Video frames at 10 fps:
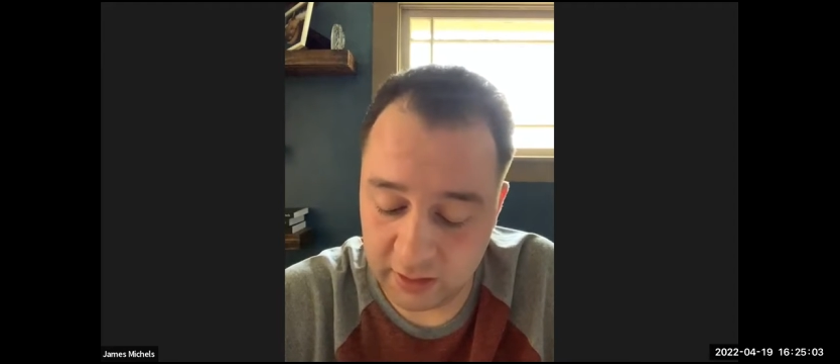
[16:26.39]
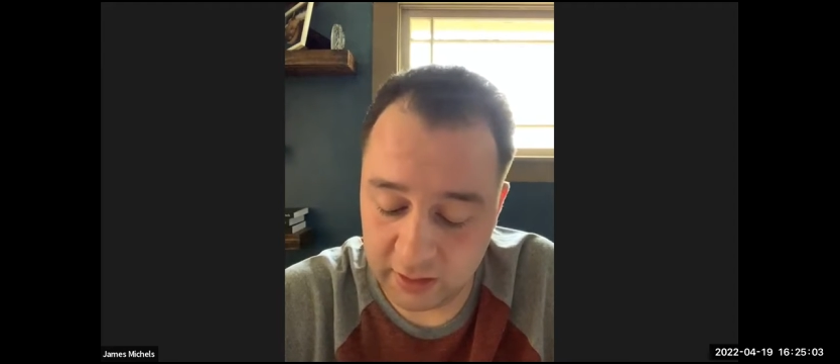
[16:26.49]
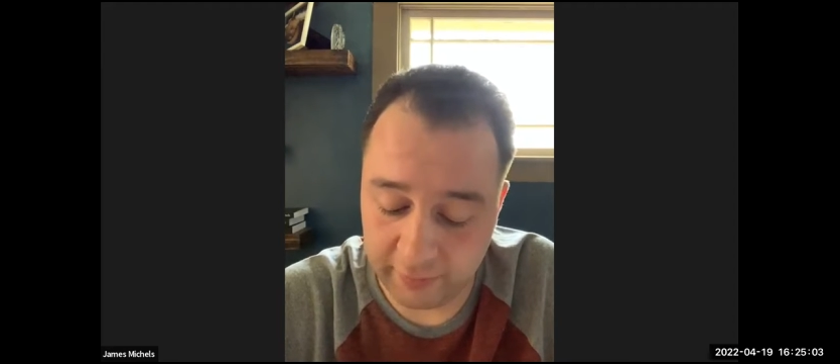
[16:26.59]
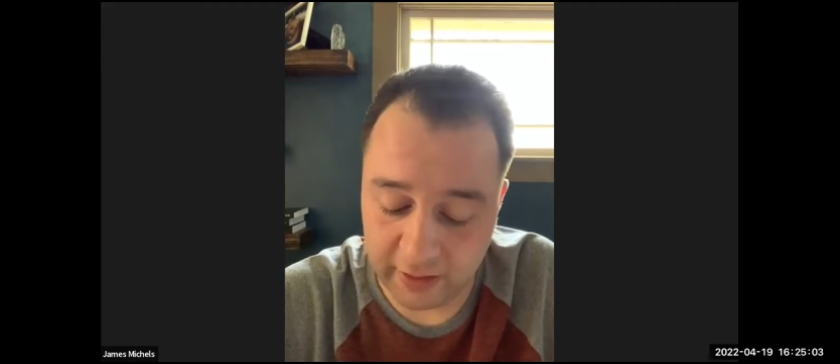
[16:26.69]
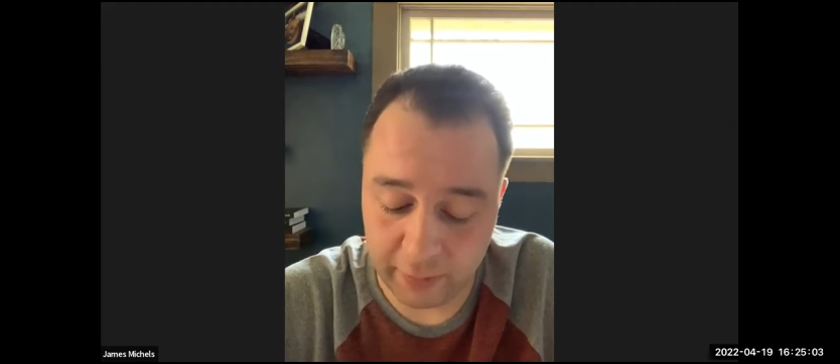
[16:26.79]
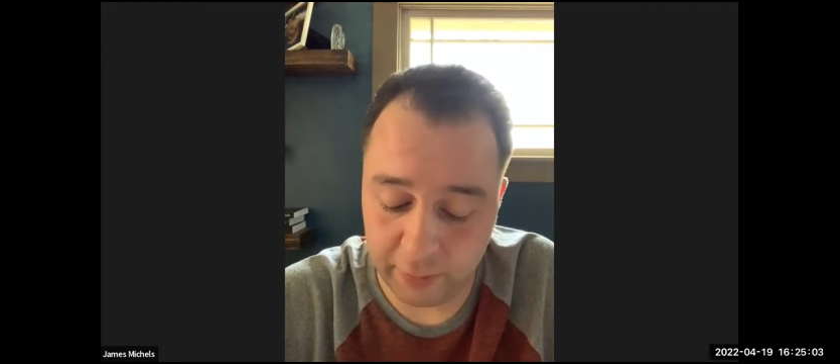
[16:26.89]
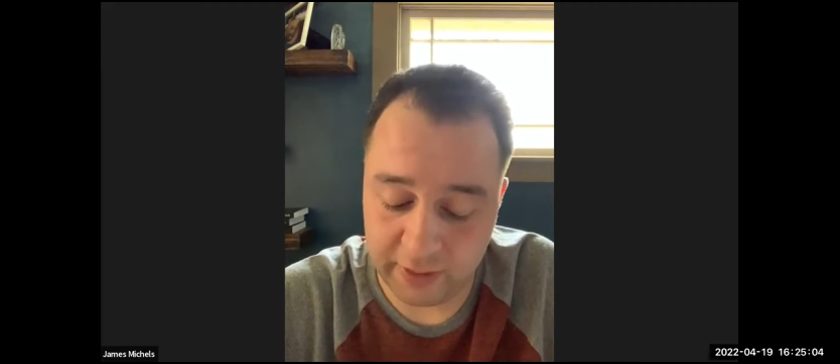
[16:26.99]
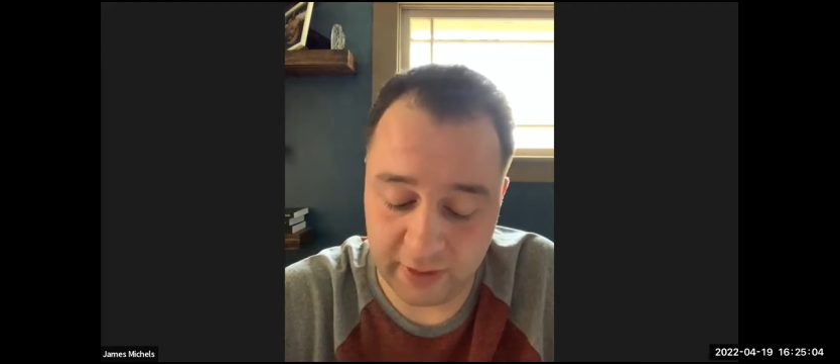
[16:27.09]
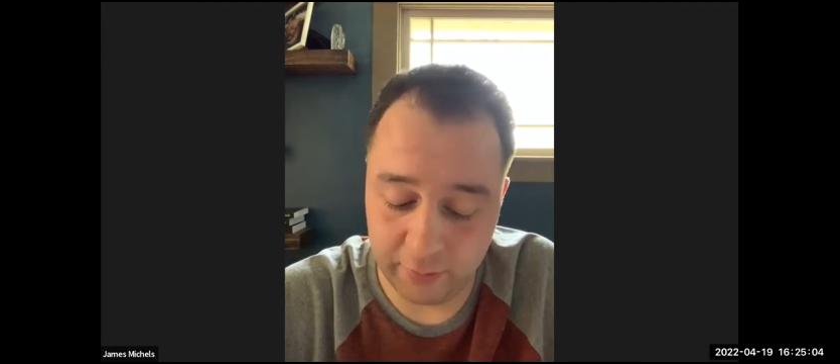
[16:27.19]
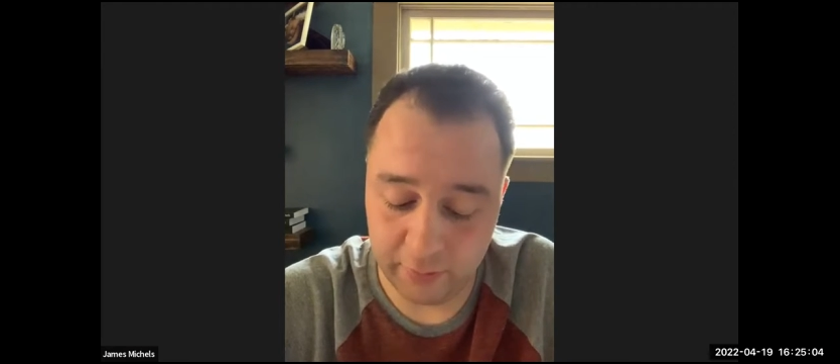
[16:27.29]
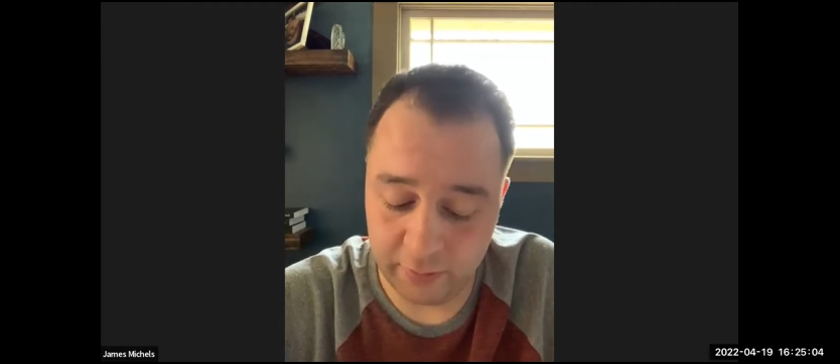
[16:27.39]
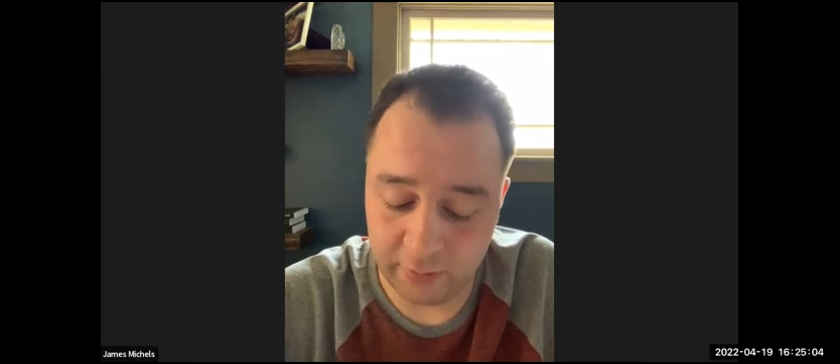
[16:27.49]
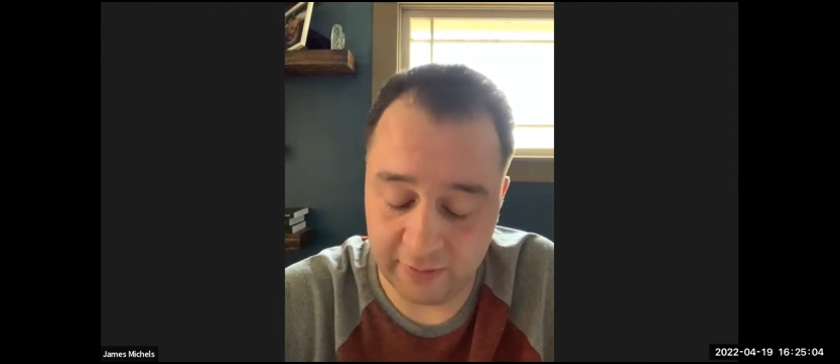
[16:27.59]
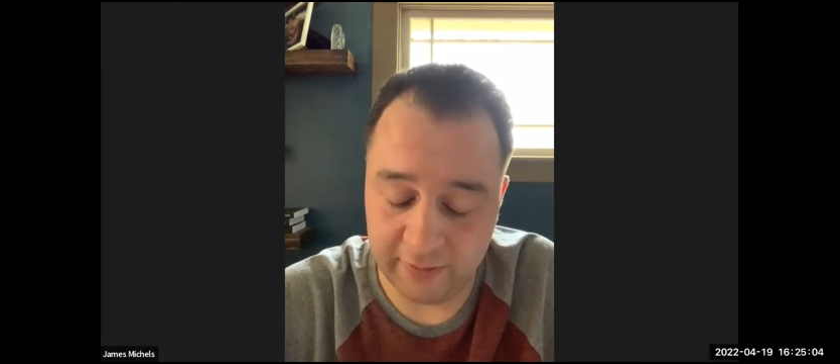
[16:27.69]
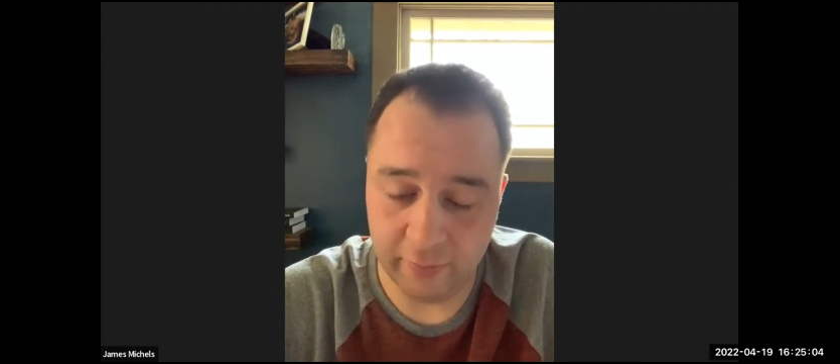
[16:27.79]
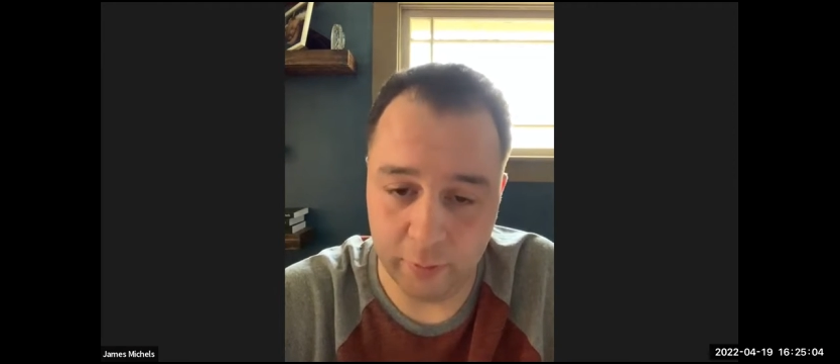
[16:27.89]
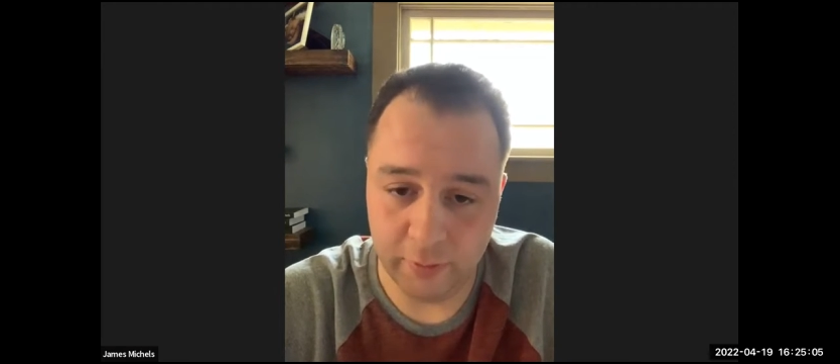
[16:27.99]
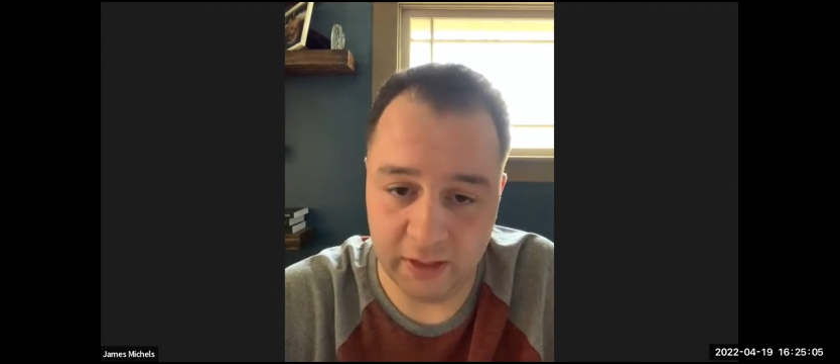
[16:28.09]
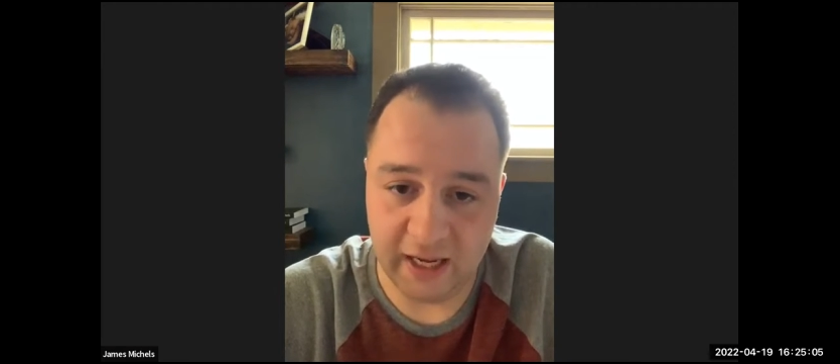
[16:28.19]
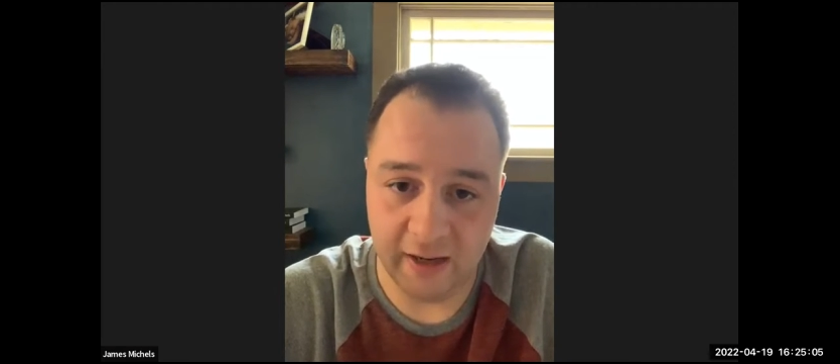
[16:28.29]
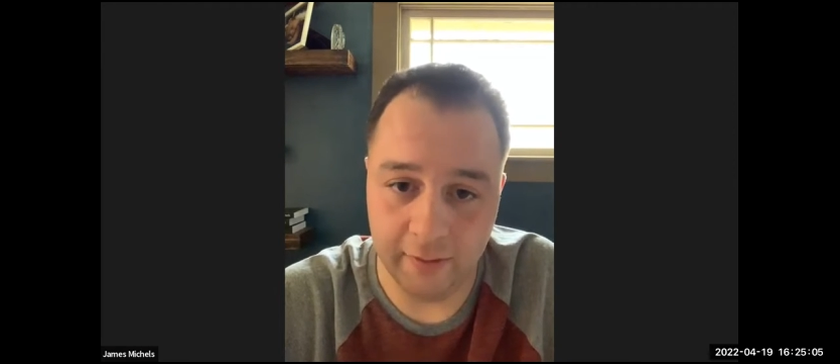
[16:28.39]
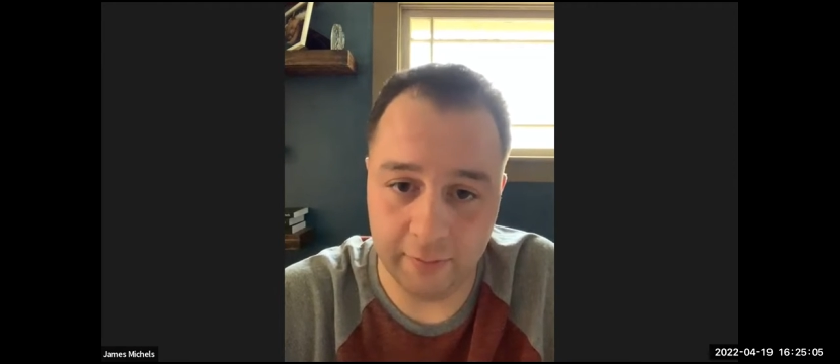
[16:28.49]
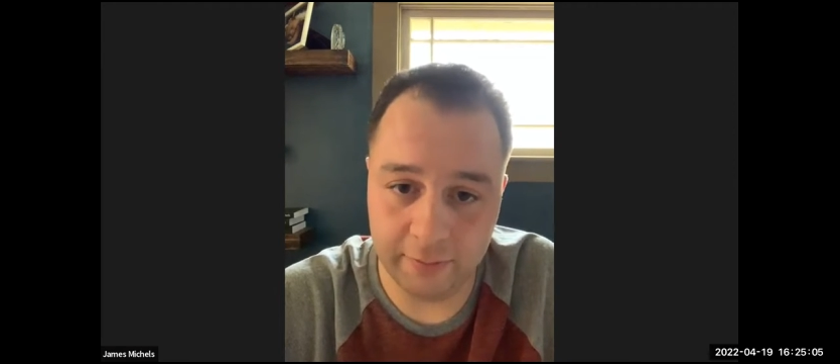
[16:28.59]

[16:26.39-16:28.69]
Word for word: LeVon would never leave that room alive.